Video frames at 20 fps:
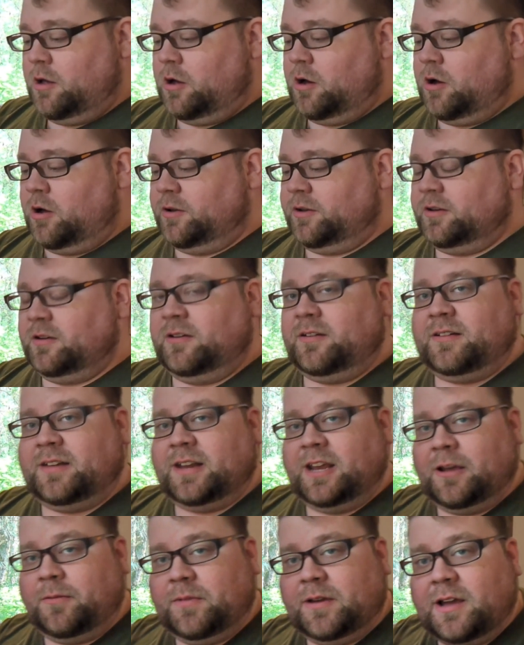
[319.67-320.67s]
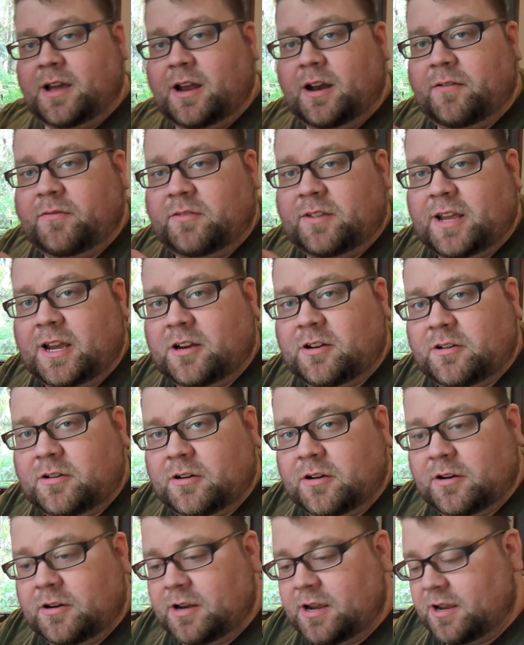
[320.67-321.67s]
Also, same kind of
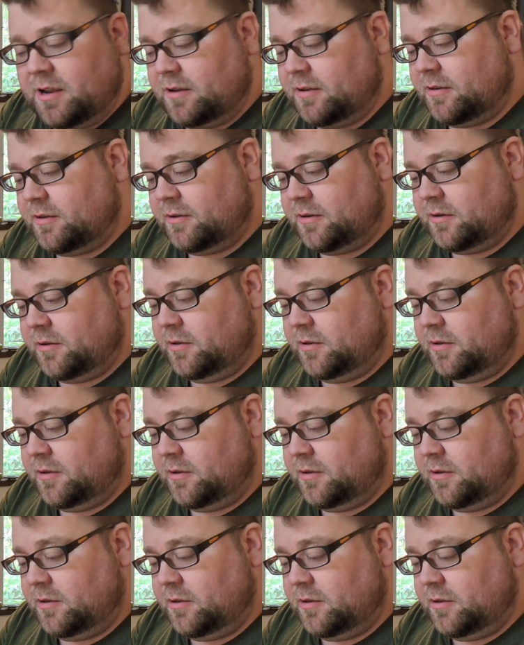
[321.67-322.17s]
texture as